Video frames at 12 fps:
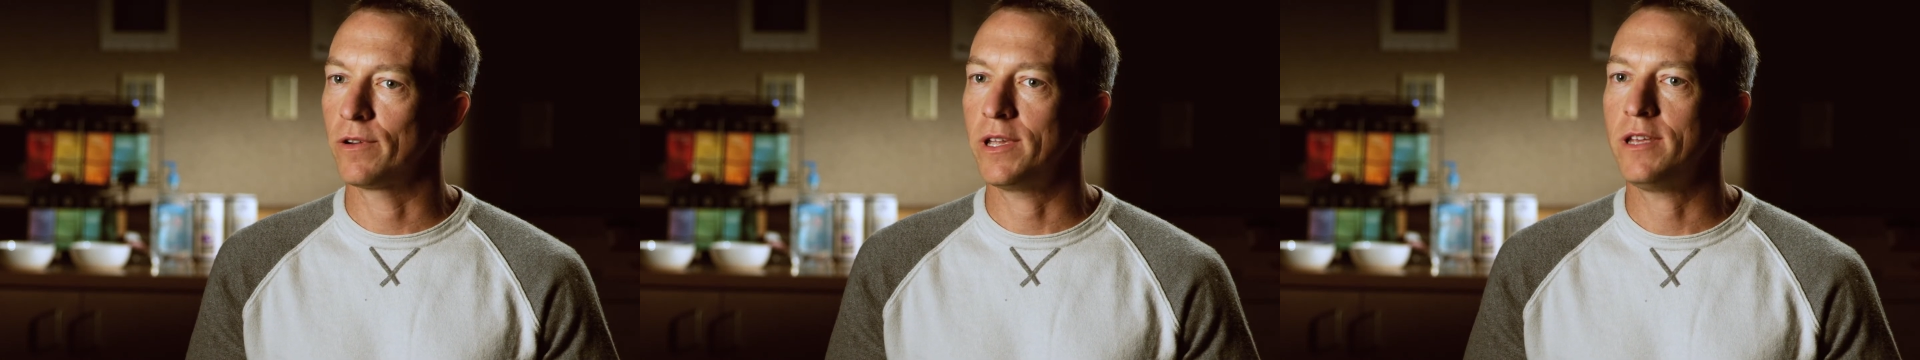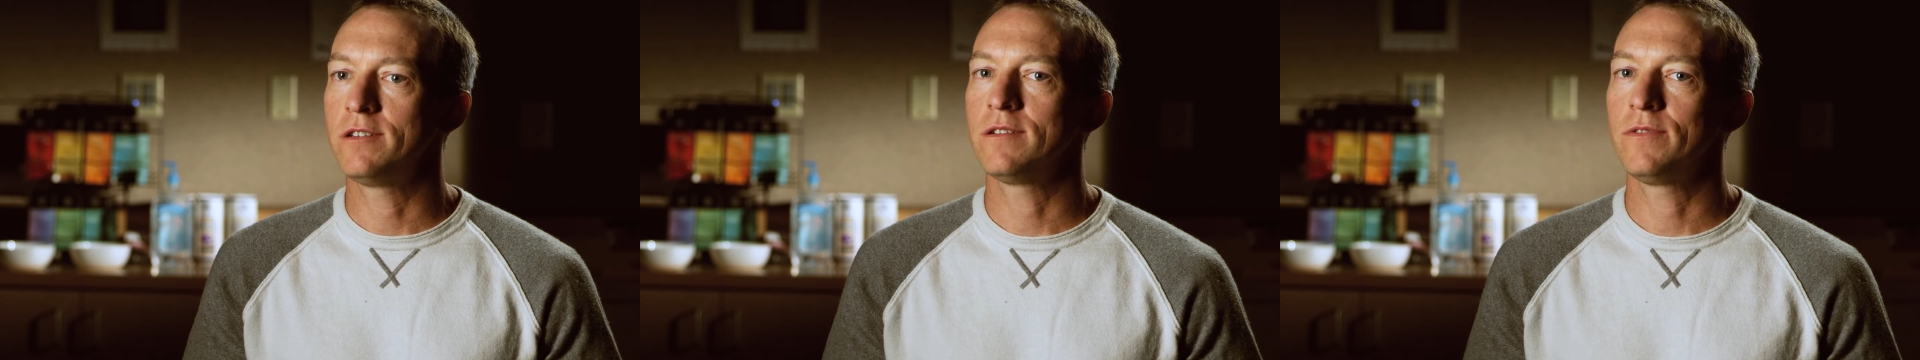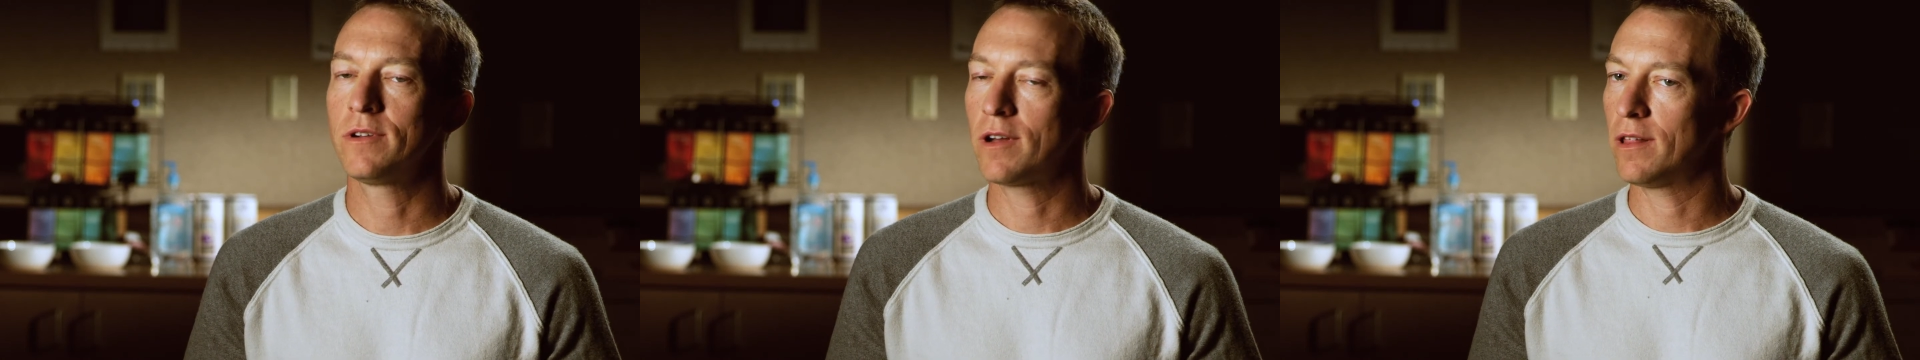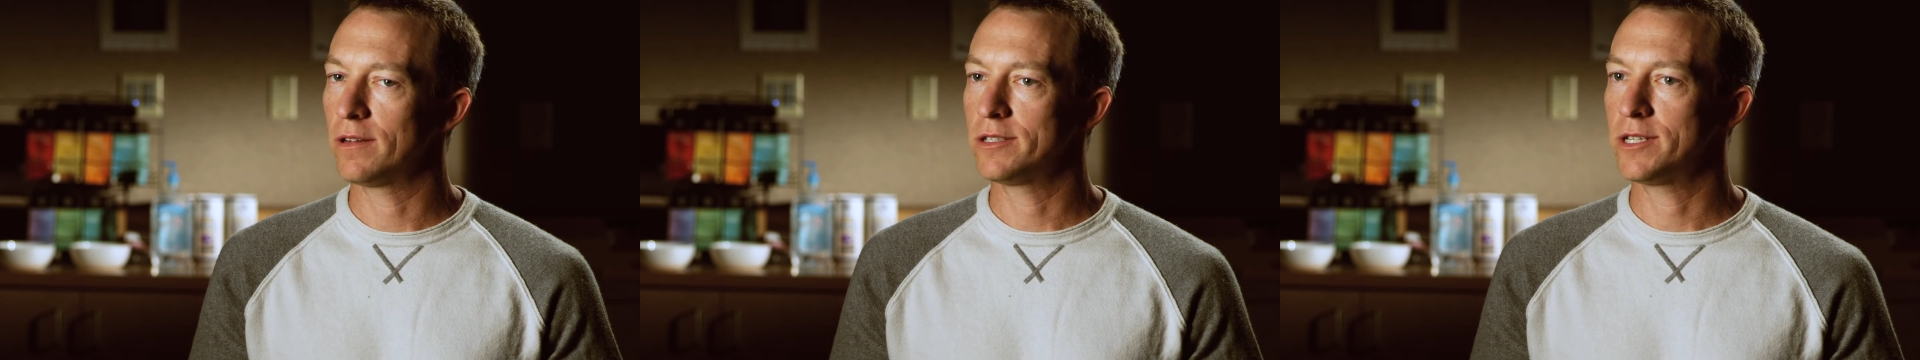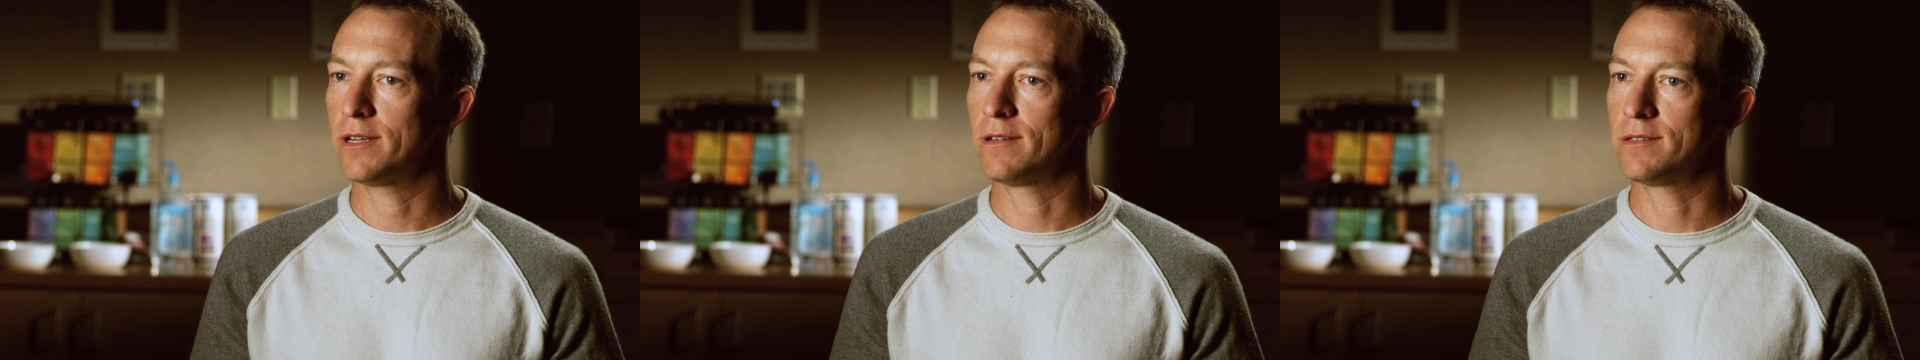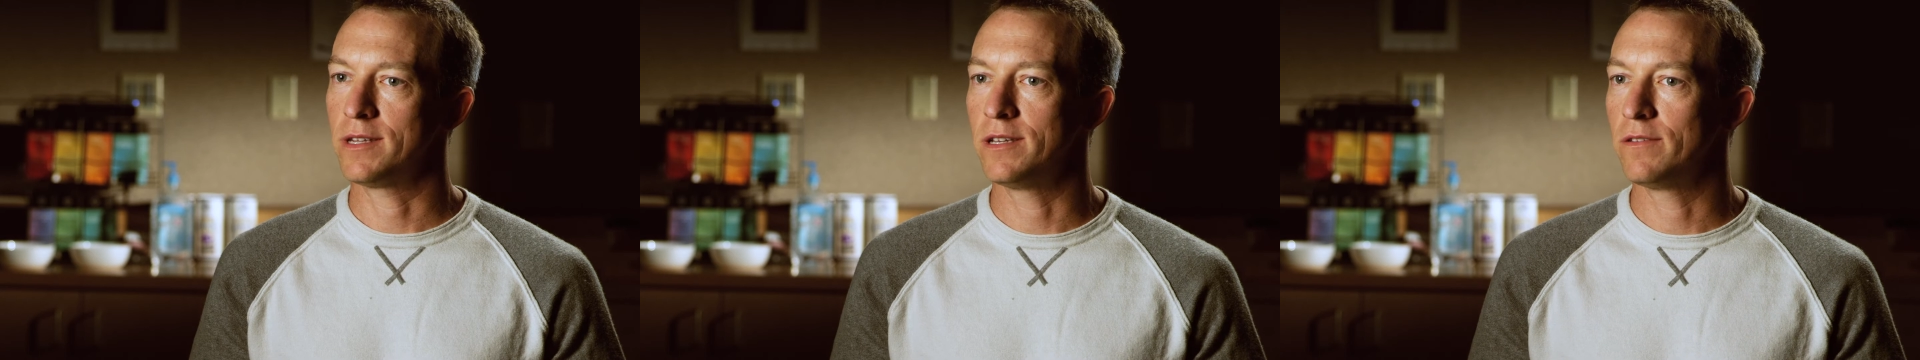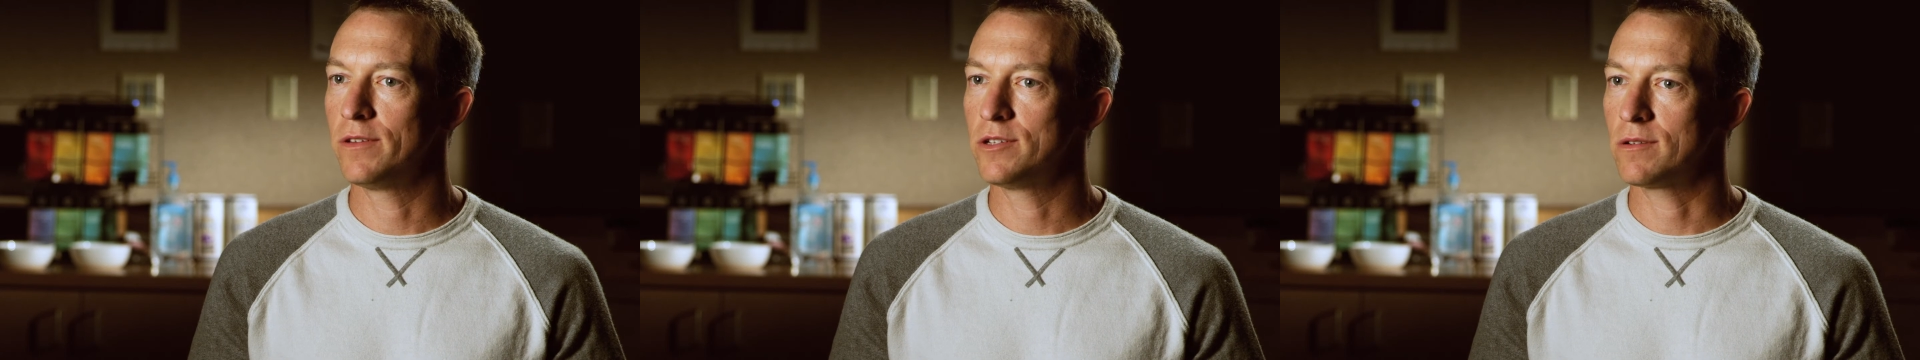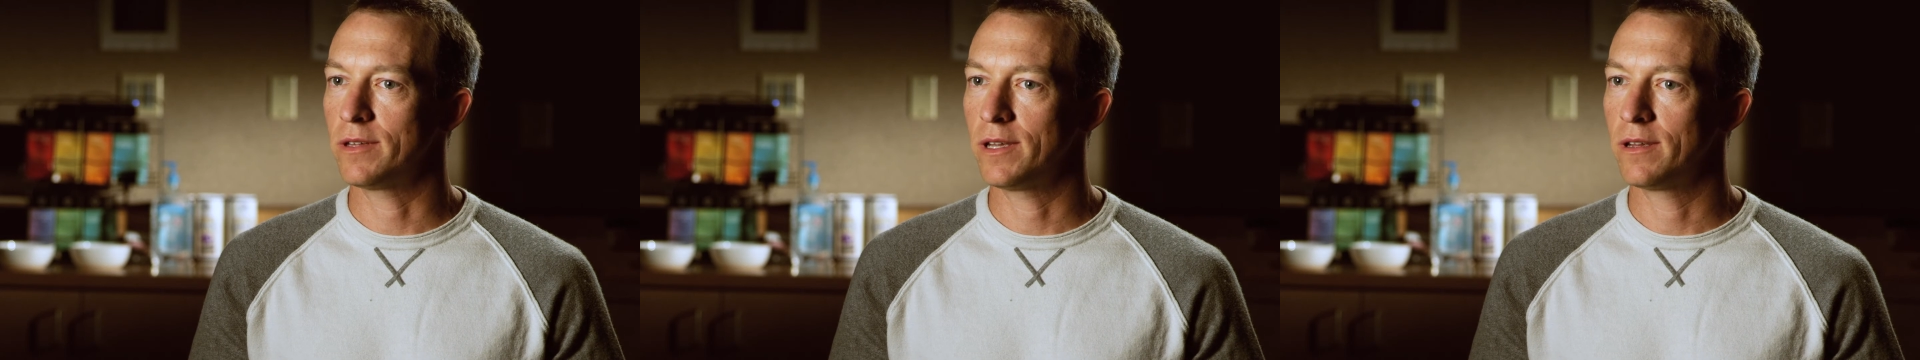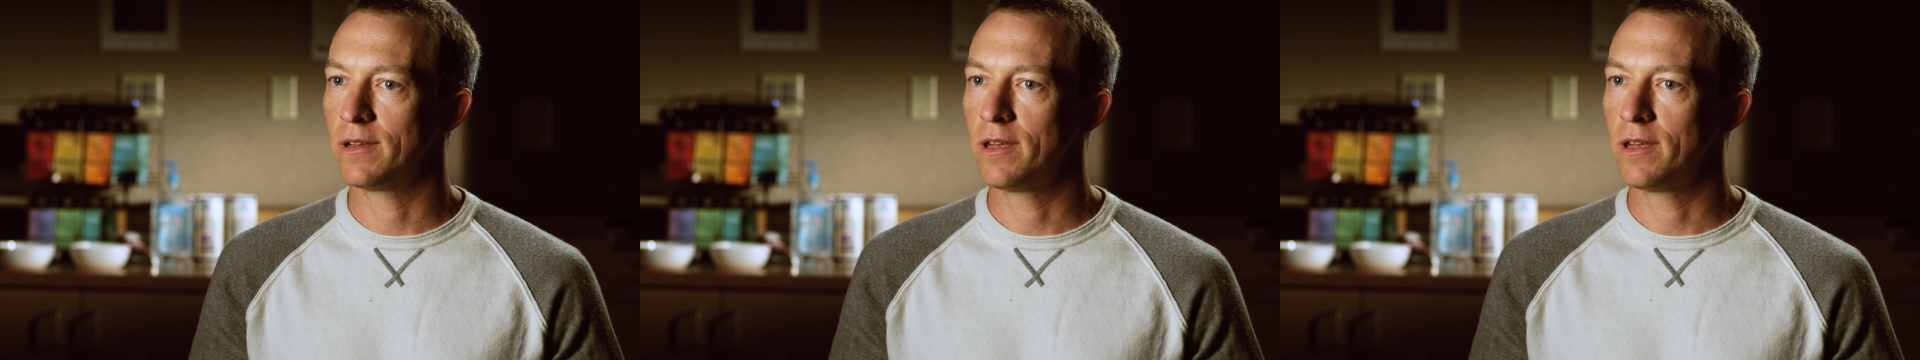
each of your color channels individually.